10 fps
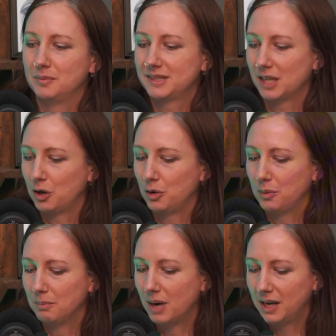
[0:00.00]
So
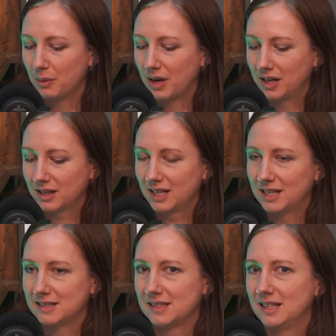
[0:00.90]
my work
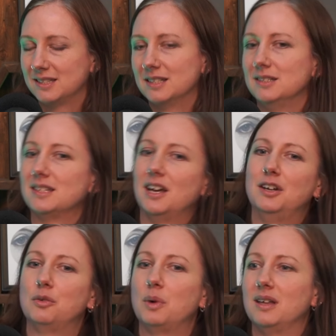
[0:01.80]
is
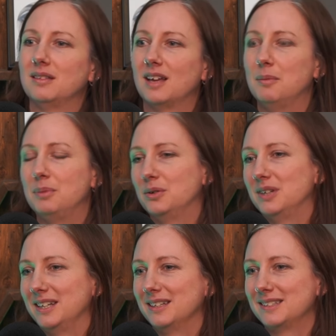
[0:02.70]
concerned with
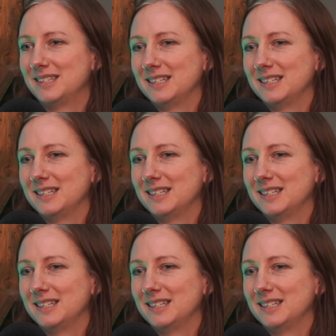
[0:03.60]
building